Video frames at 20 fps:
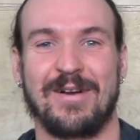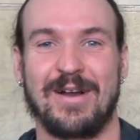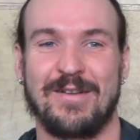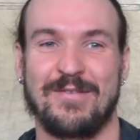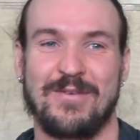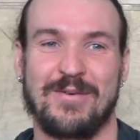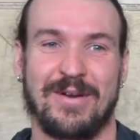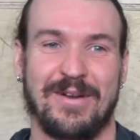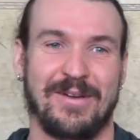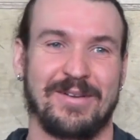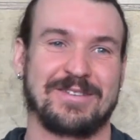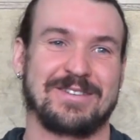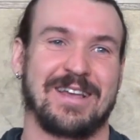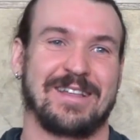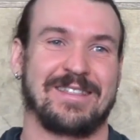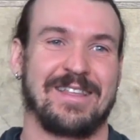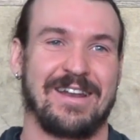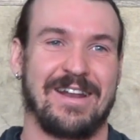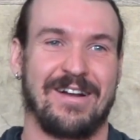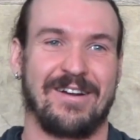right if you want to go
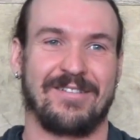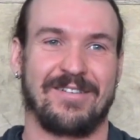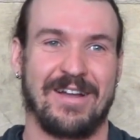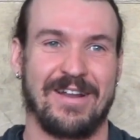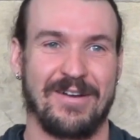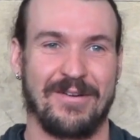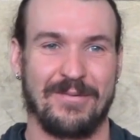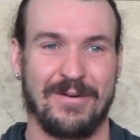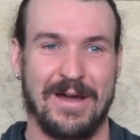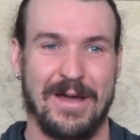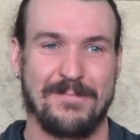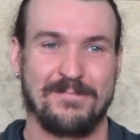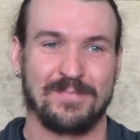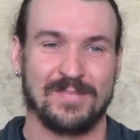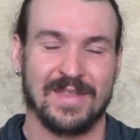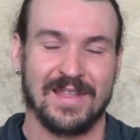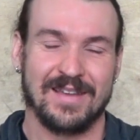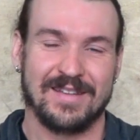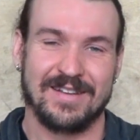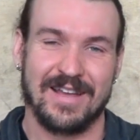check that out right away.
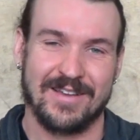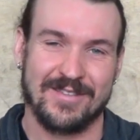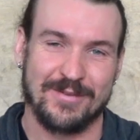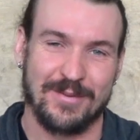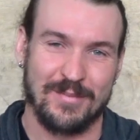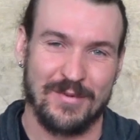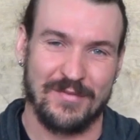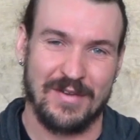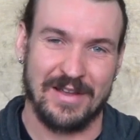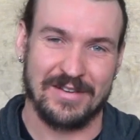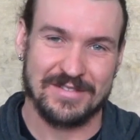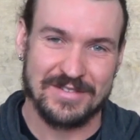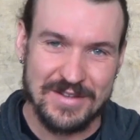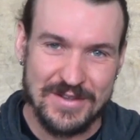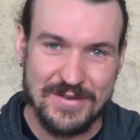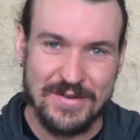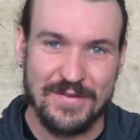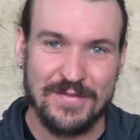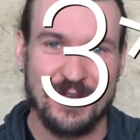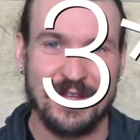Next up, we've got
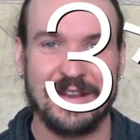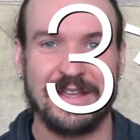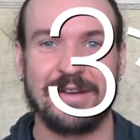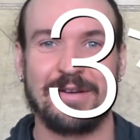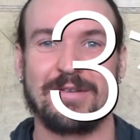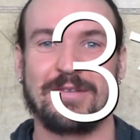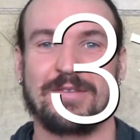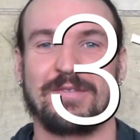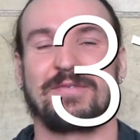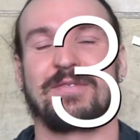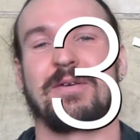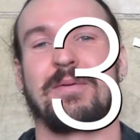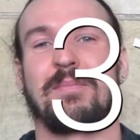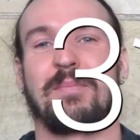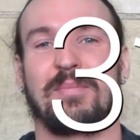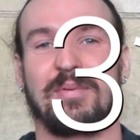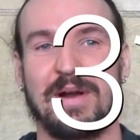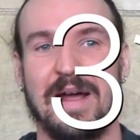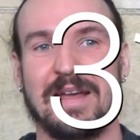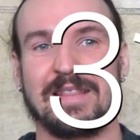two videos from
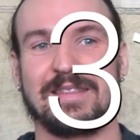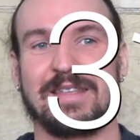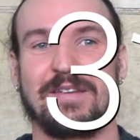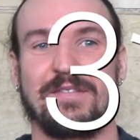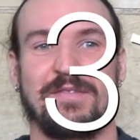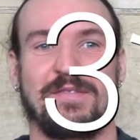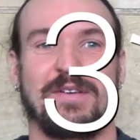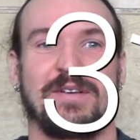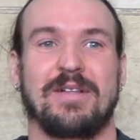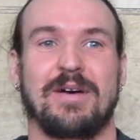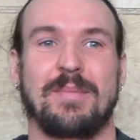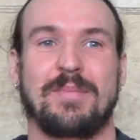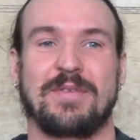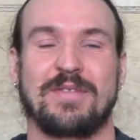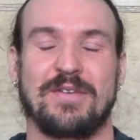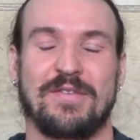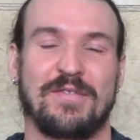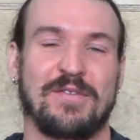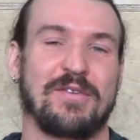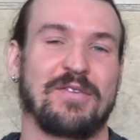Bradley Phillips.
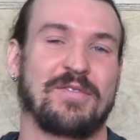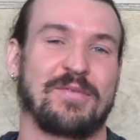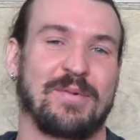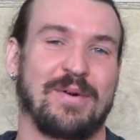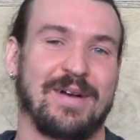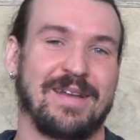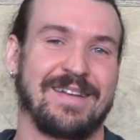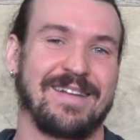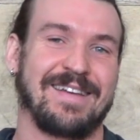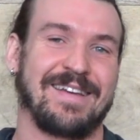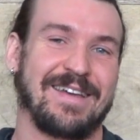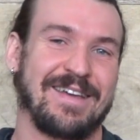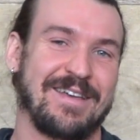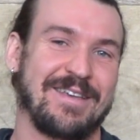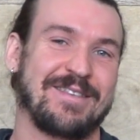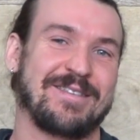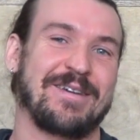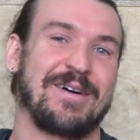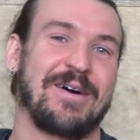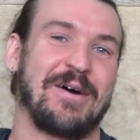The first one
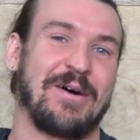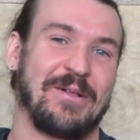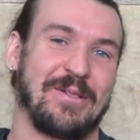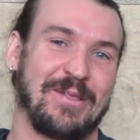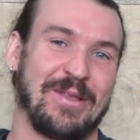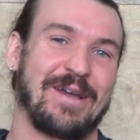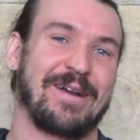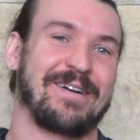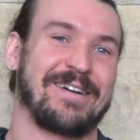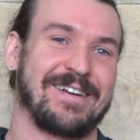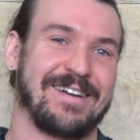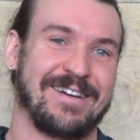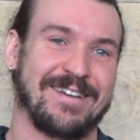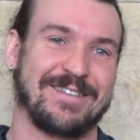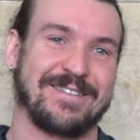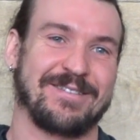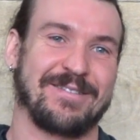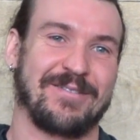is hilarious,